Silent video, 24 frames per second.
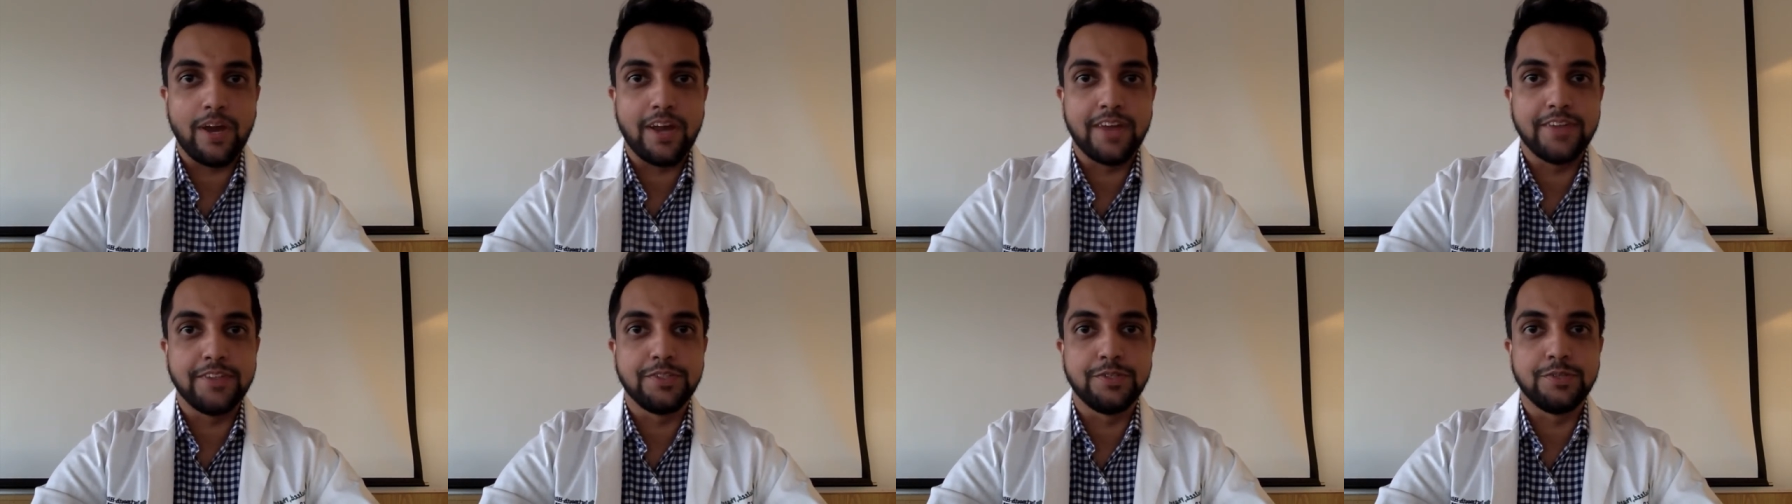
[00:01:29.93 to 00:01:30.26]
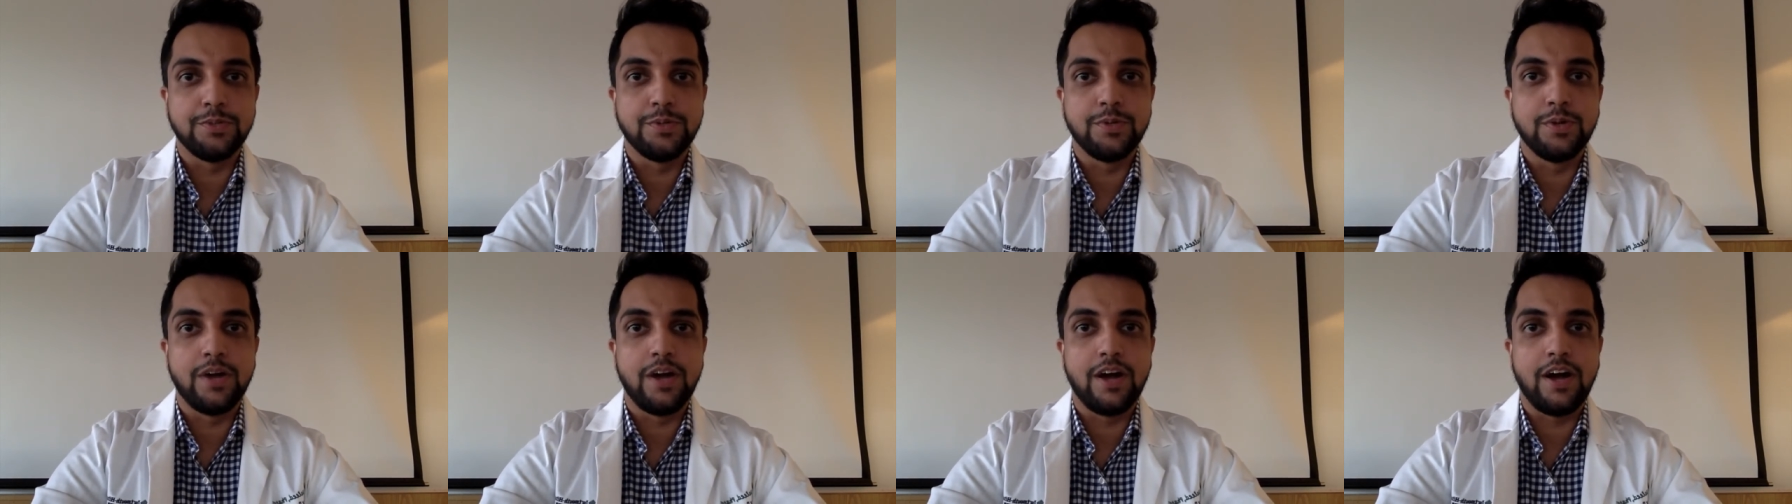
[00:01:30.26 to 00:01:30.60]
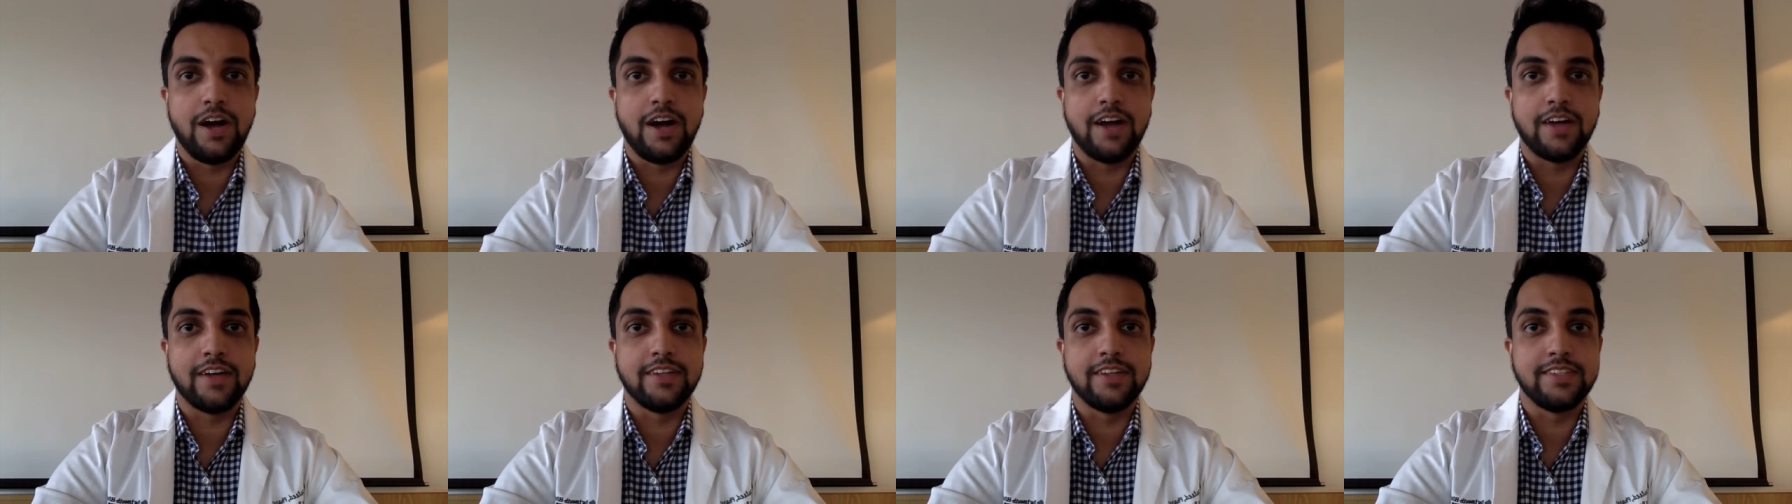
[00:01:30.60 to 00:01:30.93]
I do
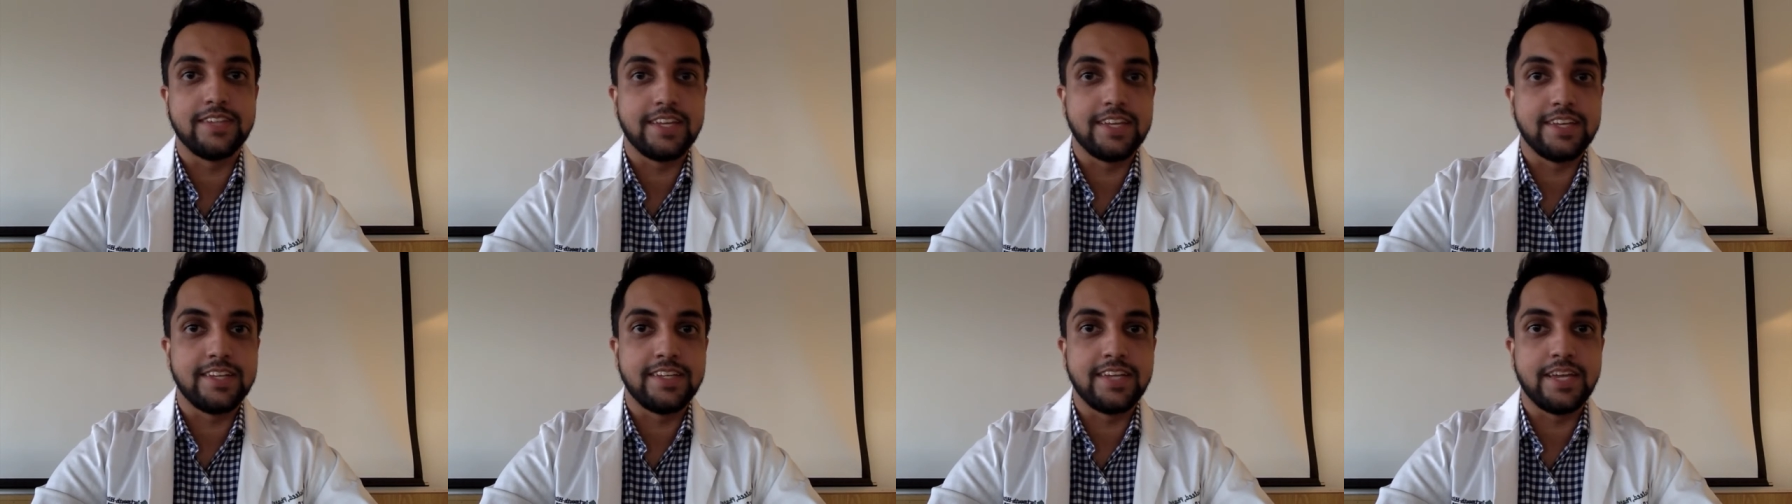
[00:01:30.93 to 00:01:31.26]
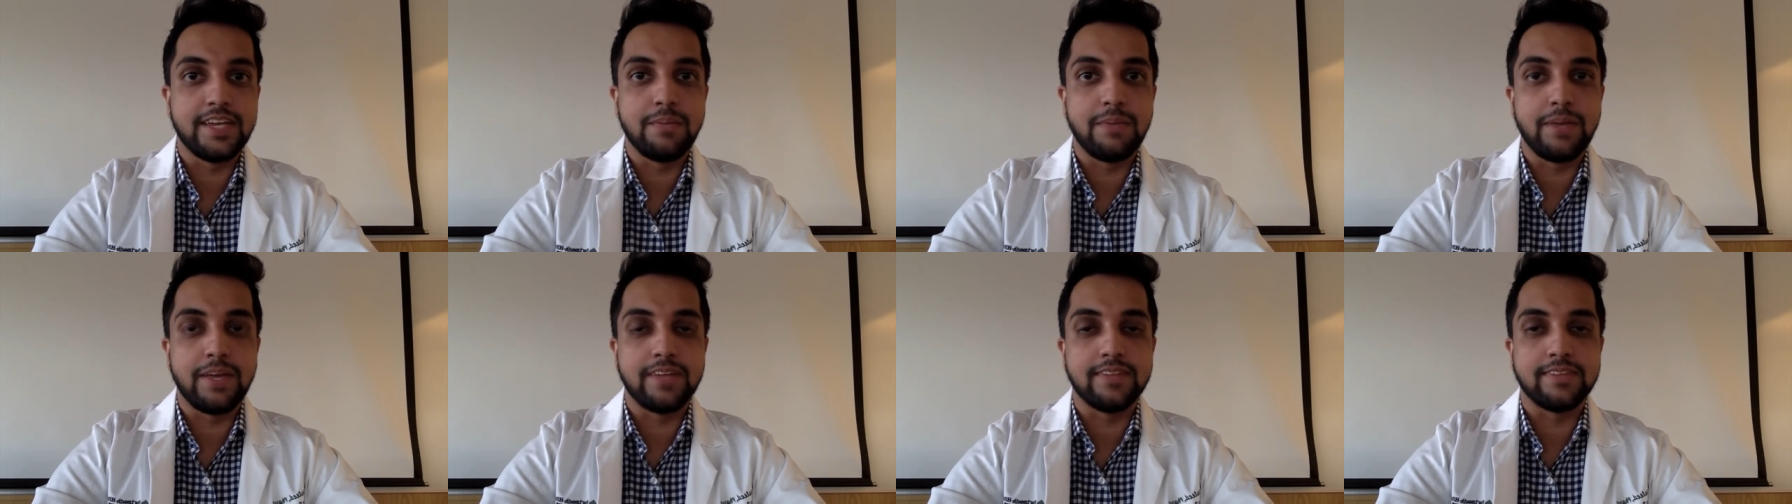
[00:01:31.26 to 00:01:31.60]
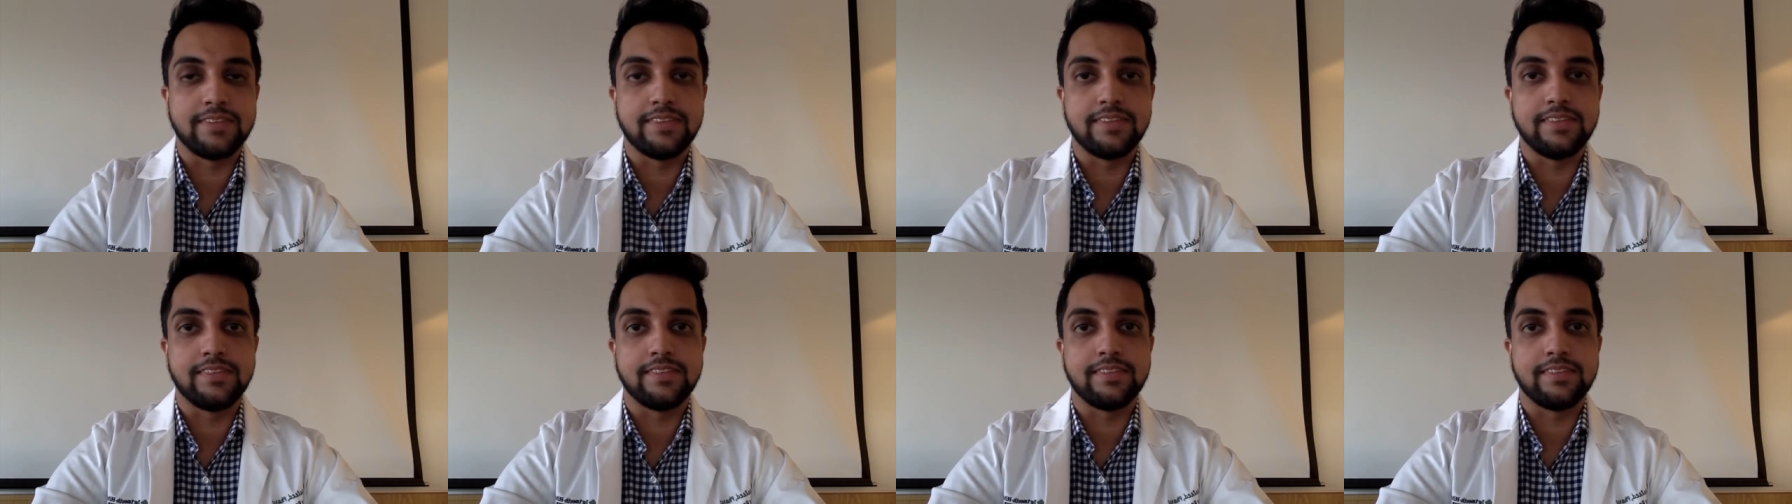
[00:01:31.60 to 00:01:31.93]
on a day-to-day
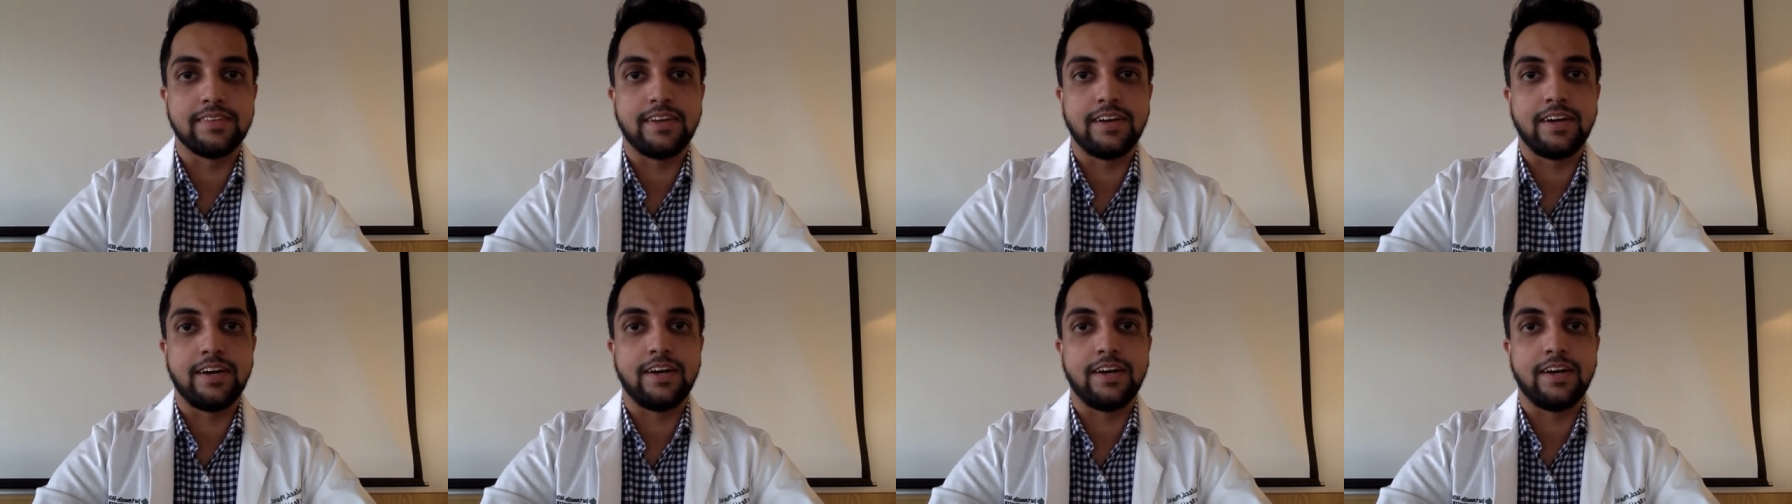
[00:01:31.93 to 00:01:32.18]
basis.